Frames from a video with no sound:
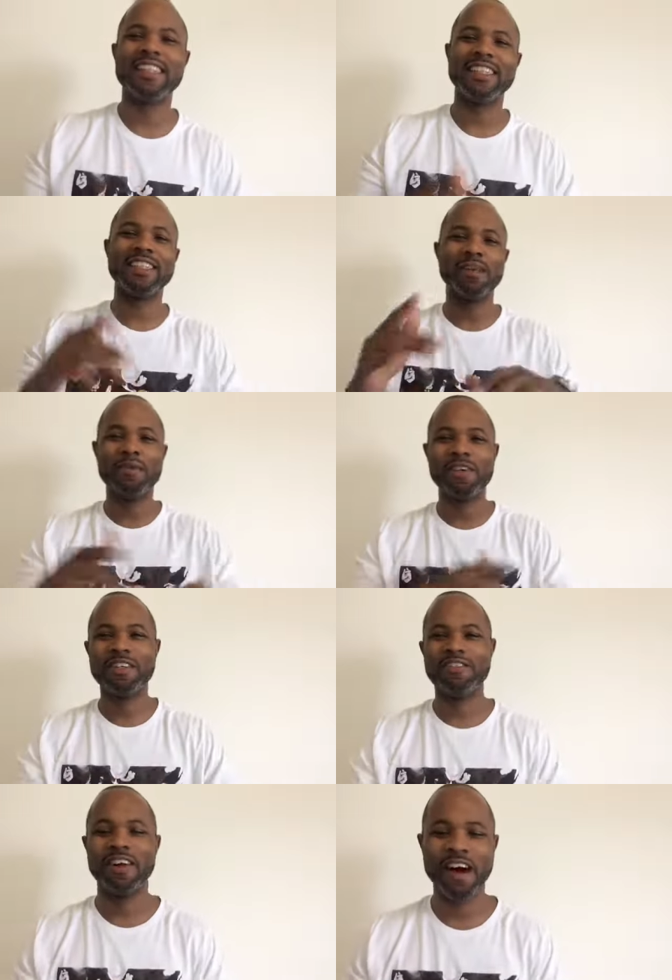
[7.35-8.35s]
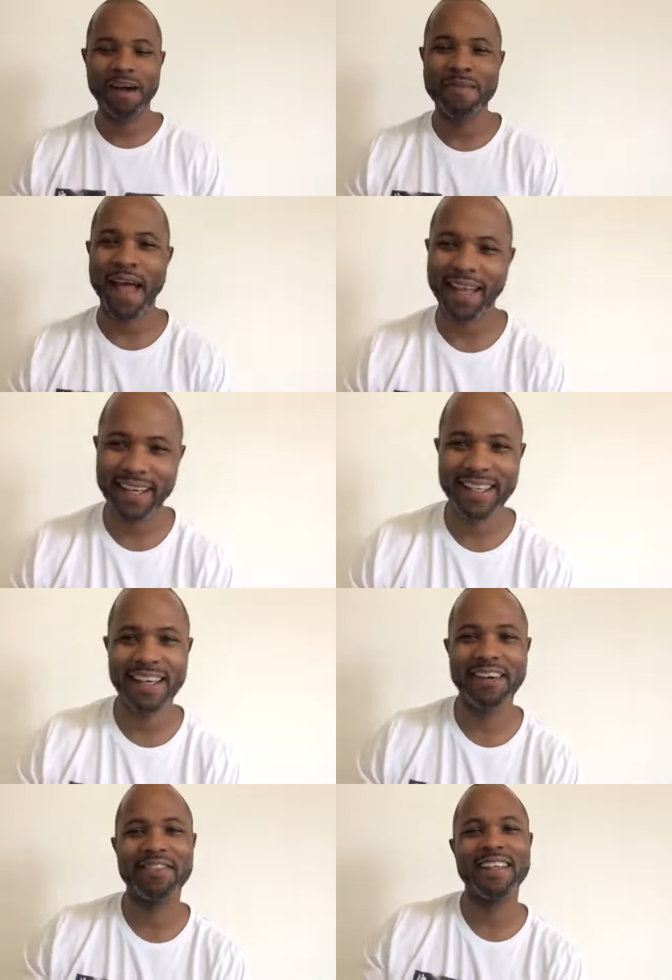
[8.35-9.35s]
It's your boy DeVaughn back
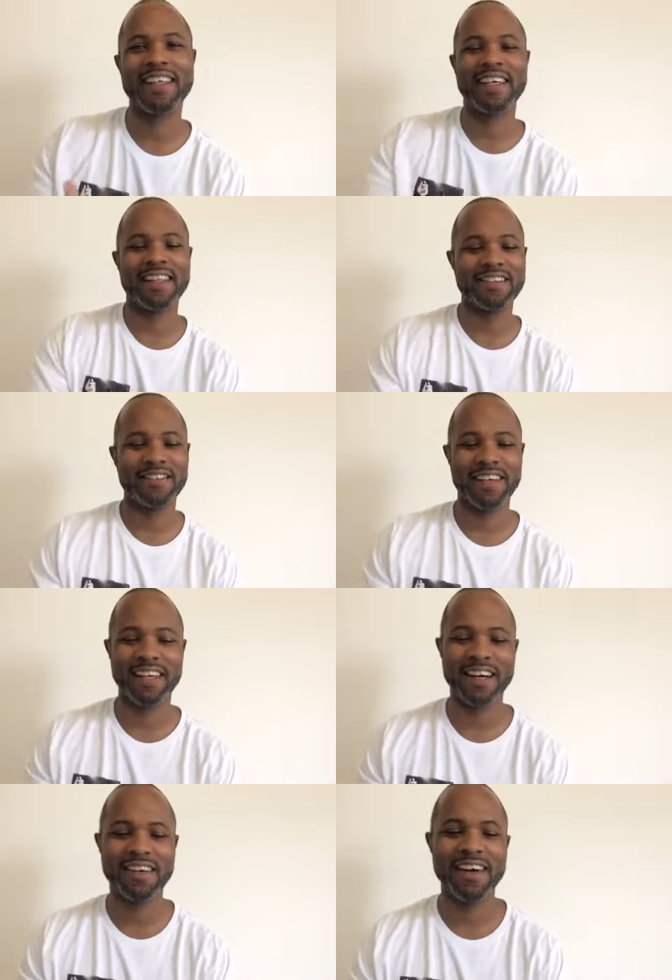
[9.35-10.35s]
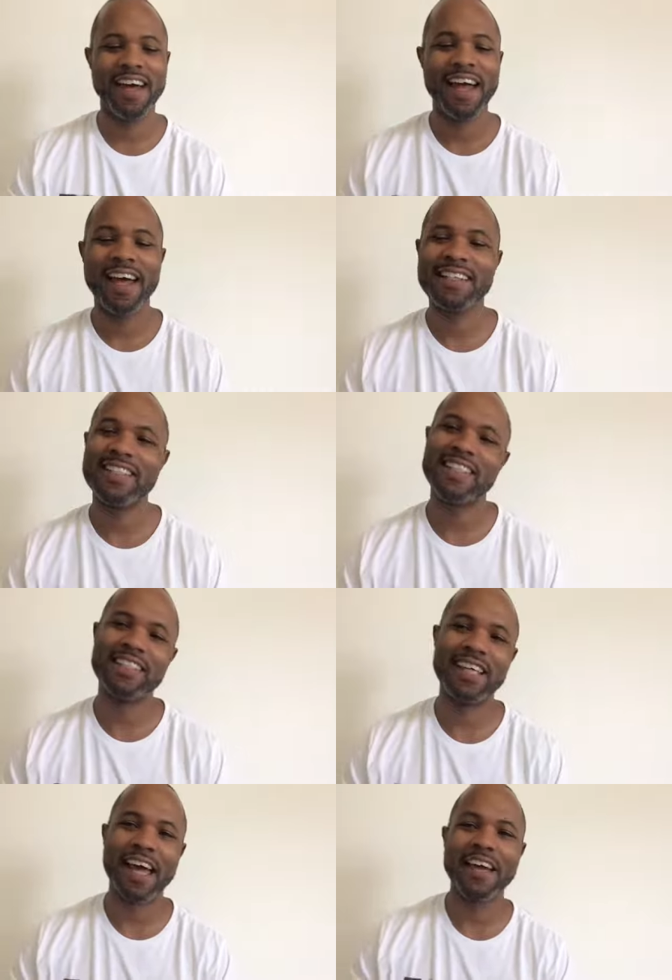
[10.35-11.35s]
again with another video. And
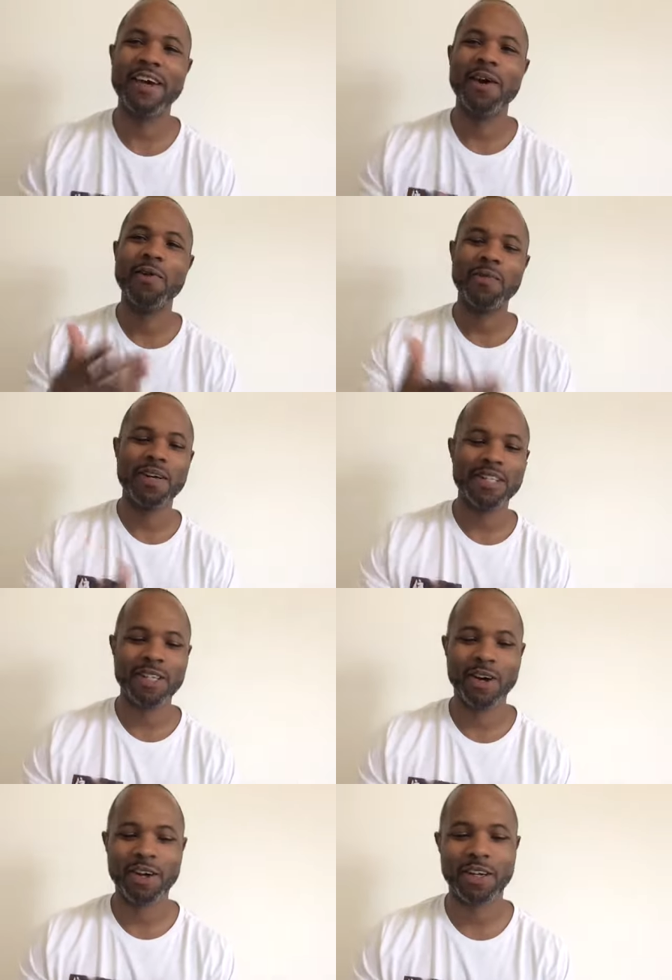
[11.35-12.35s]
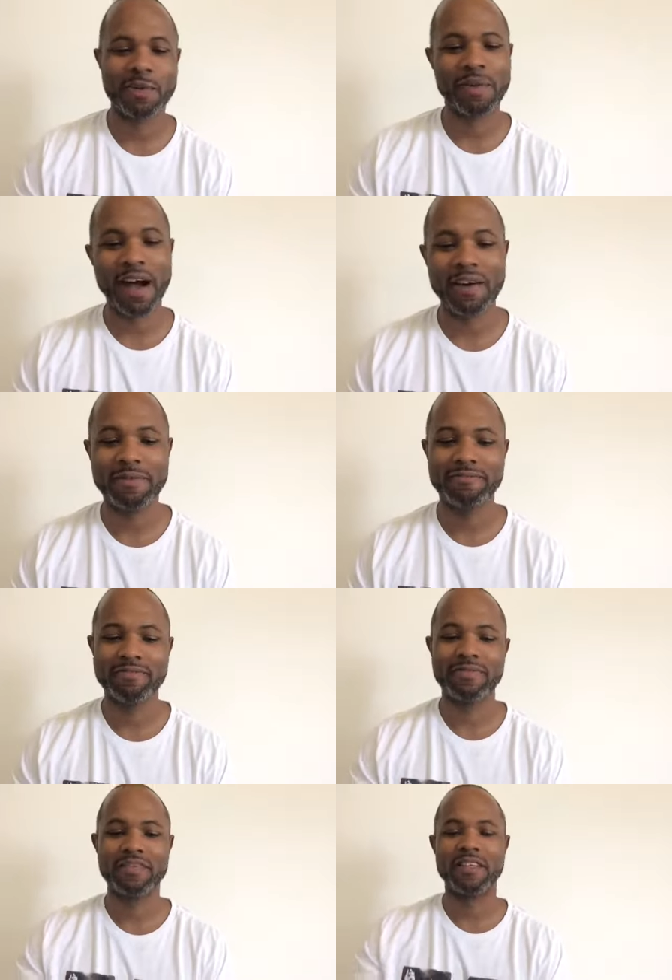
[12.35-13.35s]
today we're talking about
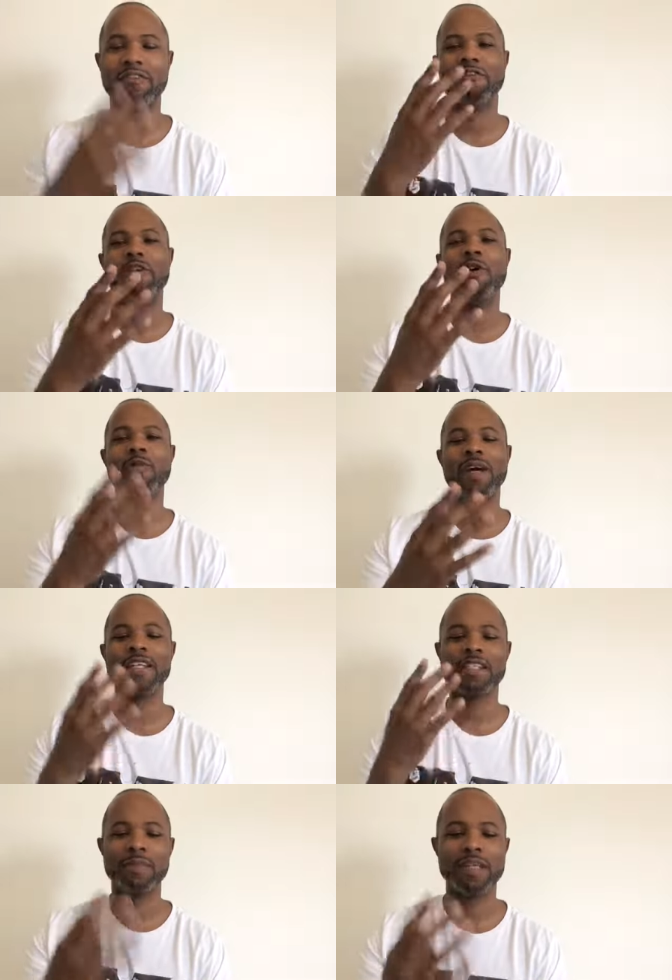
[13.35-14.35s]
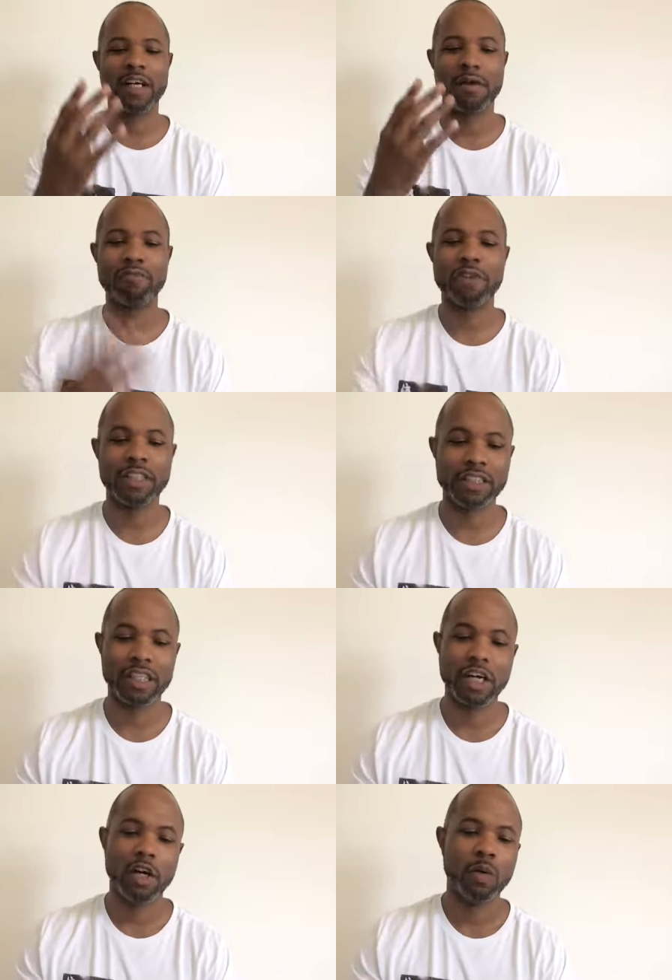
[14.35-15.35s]
the four ways to become rich
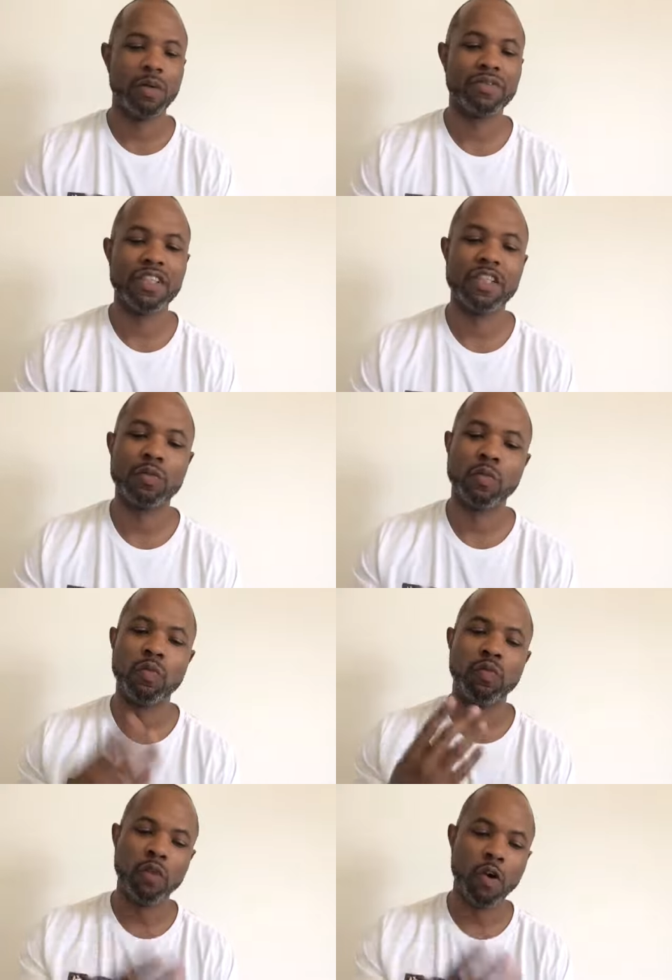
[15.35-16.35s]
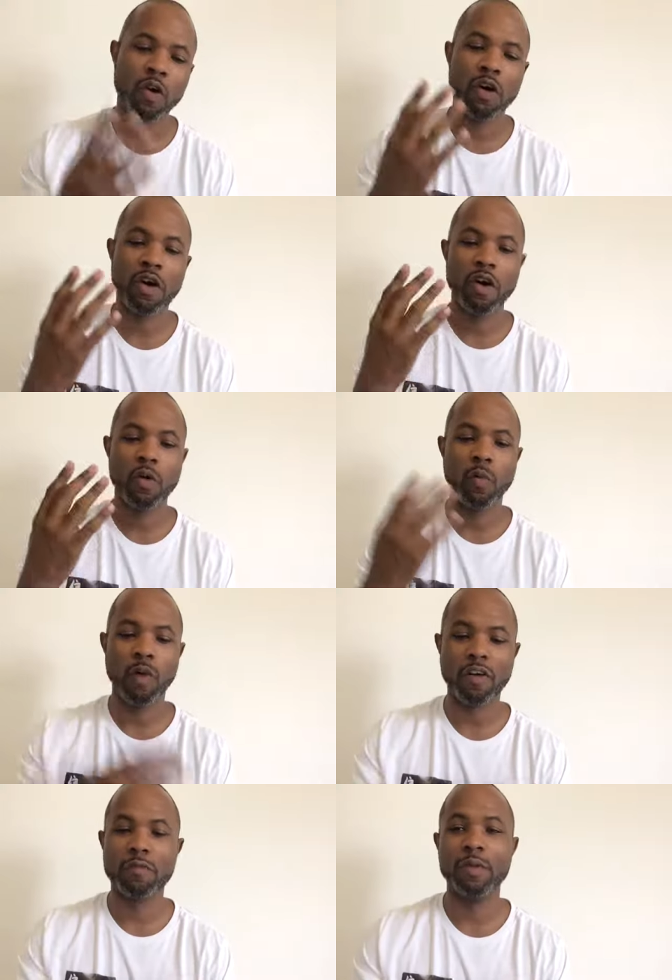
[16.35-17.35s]
with these four
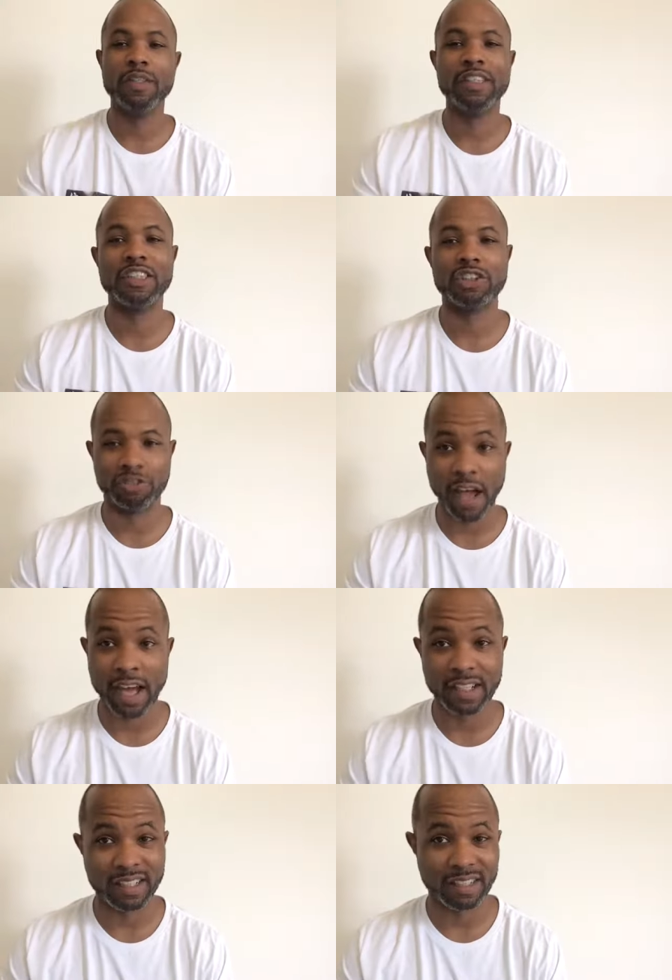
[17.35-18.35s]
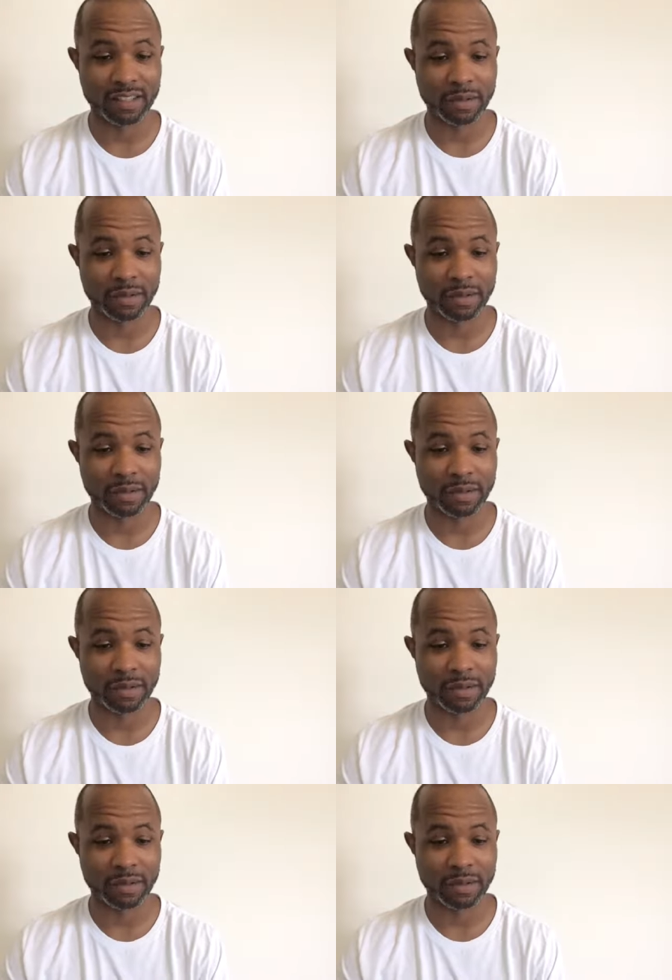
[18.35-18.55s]
wealth building strategies.